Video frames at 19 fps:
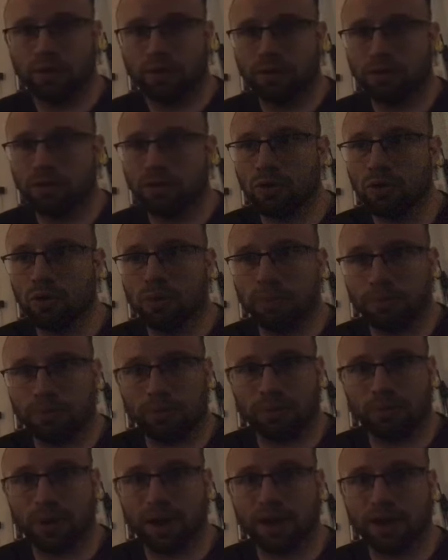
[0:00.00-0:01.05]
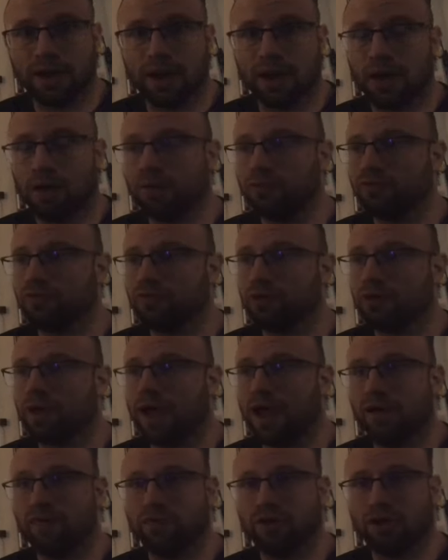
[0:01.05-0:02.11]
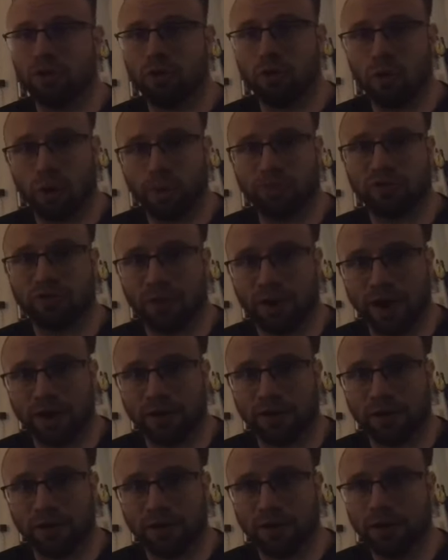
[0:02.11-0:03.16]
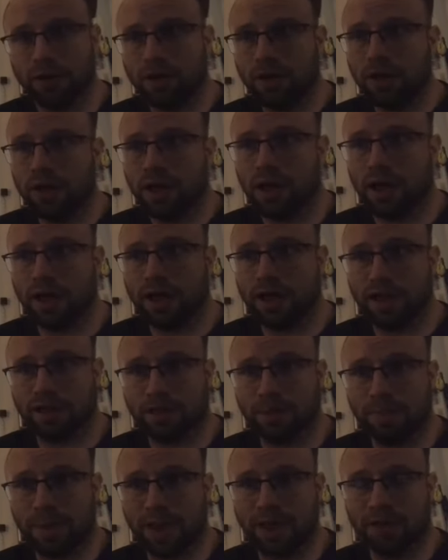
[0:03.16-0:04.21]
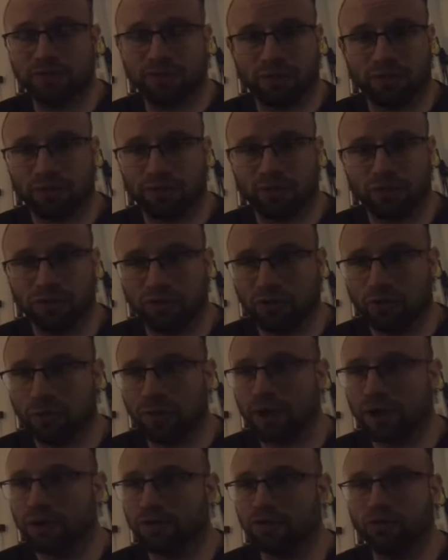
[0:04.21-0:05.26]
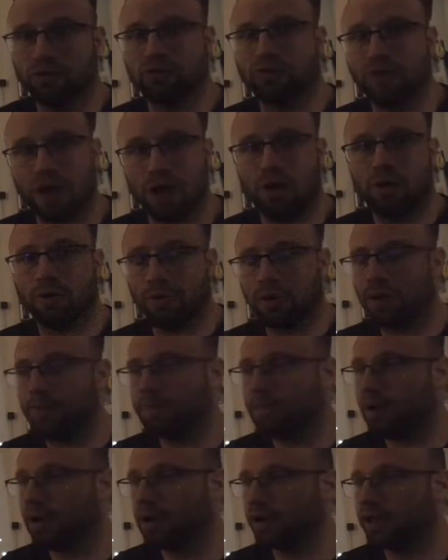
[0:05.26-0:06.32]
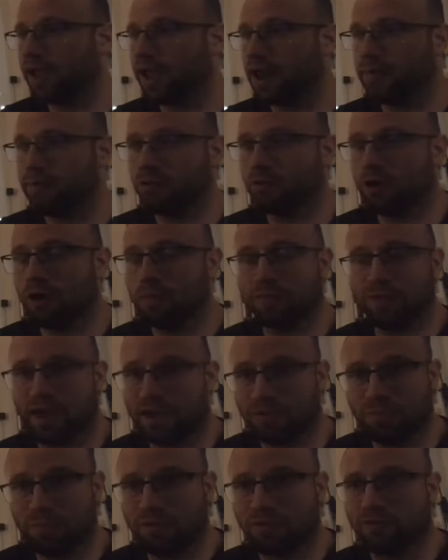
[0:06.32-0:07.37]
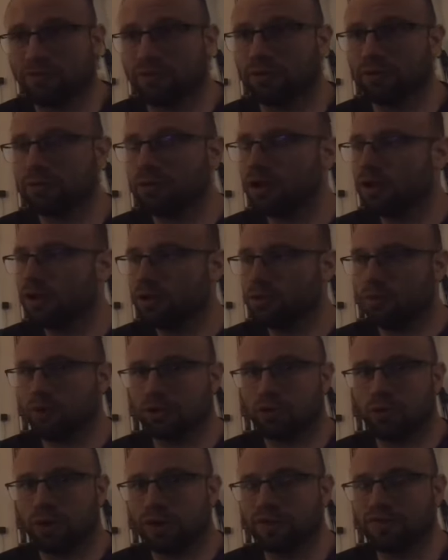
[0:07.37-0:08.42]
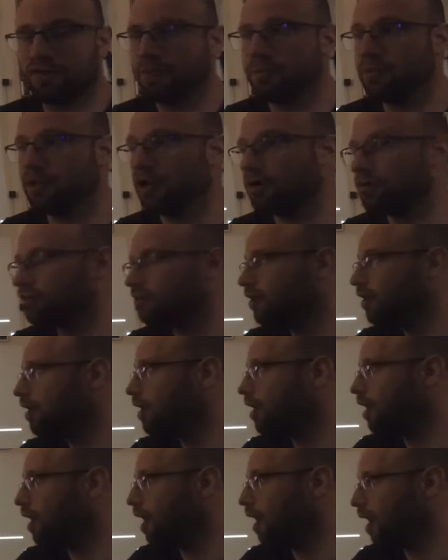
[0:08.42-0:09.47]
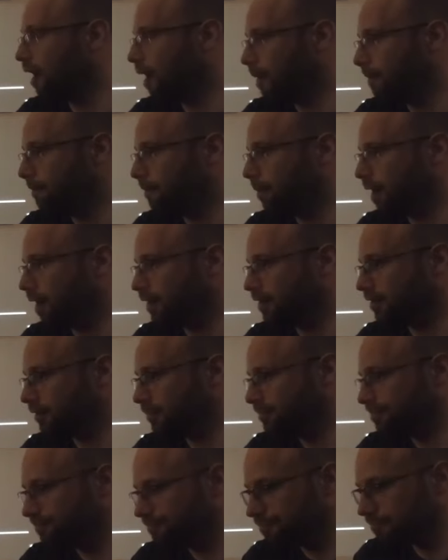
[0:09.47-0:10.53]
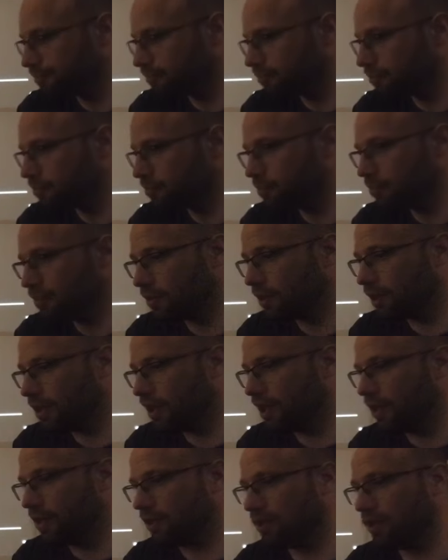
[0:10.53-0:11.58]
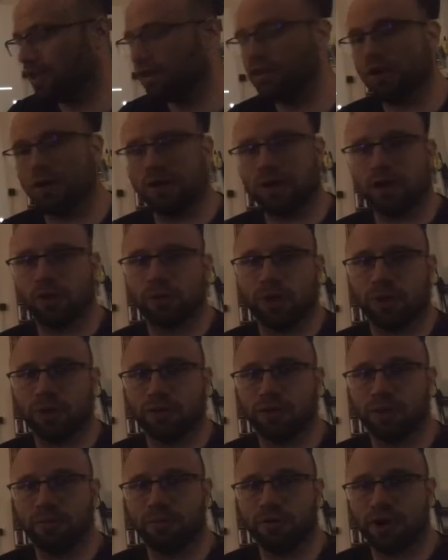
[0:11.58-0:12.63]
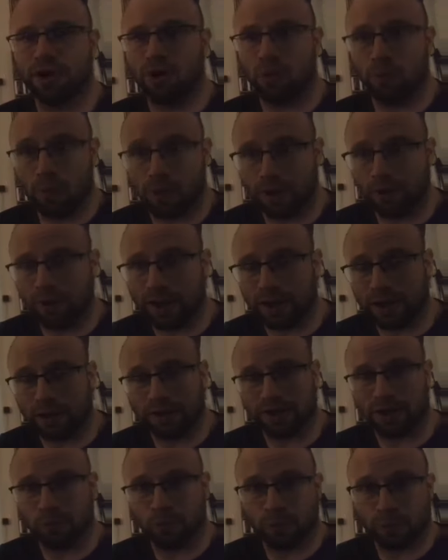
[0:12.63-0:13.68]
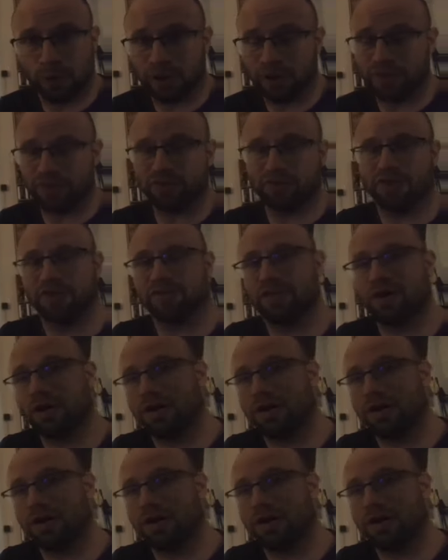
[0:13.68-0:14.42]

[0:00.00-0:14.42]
notable right now for having Corpse Grinder in the band for the first 2 records, who's now a part of Cannibal Corpse, has been for, what, 20-something years. But in their career, they put out one record that really sticks out in